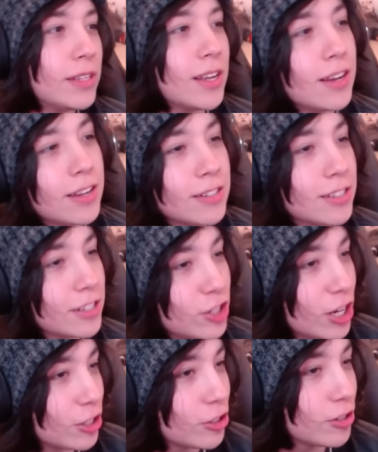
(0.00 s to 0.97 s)
be taking
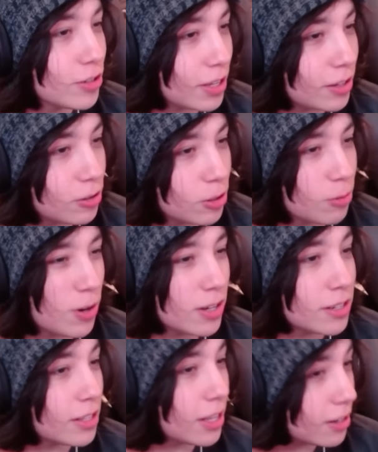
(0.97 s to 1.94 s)
suggestions. Thank you so
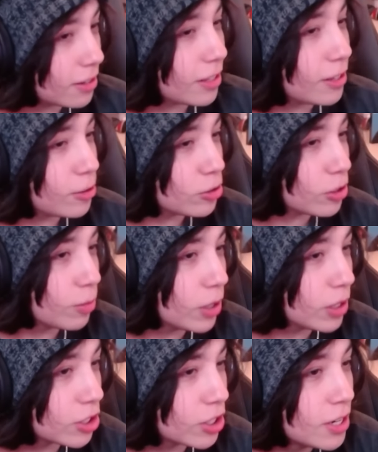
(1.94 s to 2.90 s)
much, Thena. Thank you so
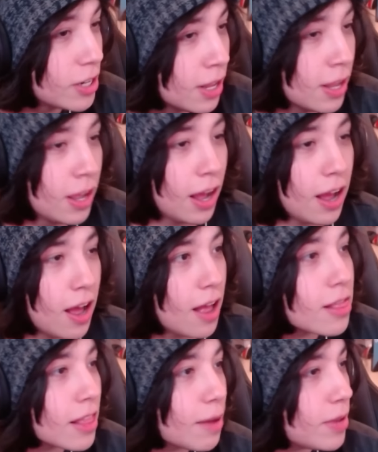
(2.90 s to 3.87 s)
much.
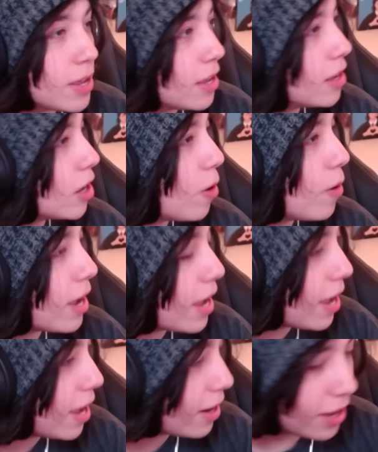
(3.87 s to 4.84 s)
Uh, let me go
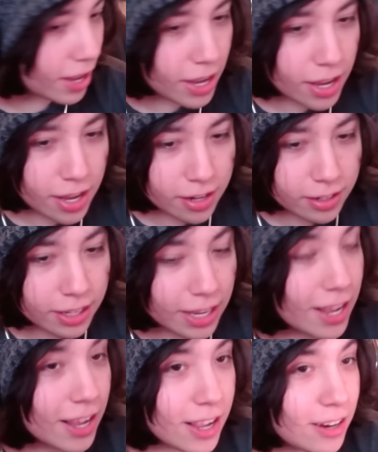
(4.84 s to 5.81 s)
ahead and
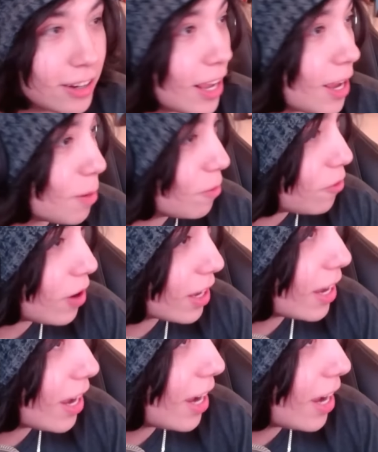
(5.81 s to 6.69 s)
get in game. Fuck